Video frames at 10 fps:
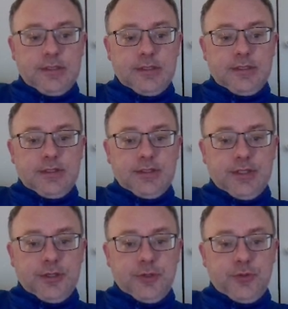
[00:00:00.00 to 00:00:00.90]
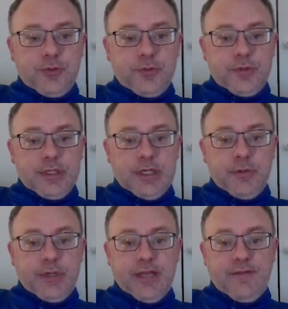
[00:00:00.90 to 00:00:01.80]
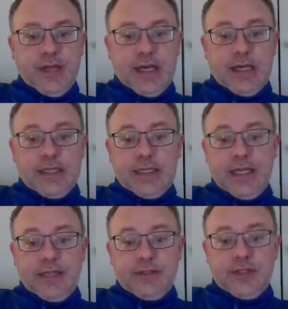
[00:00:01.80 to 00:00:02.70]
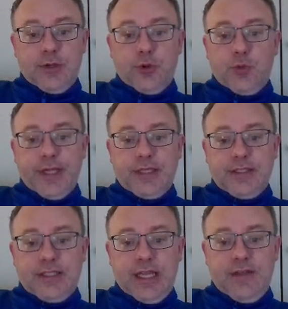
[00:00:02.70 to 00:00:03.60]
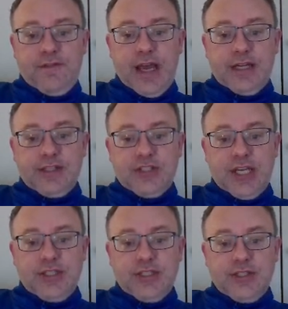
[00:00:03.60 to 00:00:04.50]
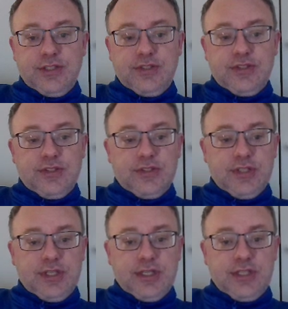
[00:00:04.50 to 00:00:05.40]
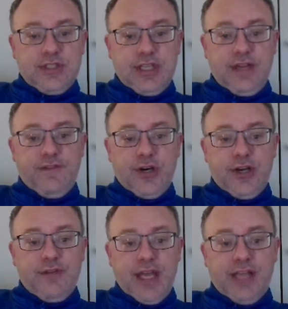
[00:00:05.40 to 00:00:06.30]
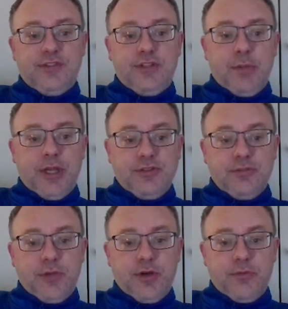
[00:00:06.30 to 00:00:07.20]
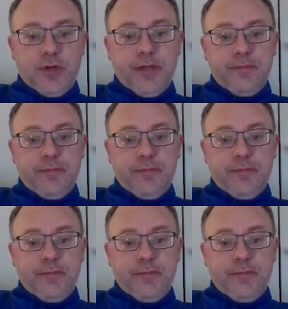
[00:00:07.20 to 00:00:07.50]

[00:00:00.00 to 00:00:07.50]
So I would give that an so always give annotations C5 exclamation mark, right?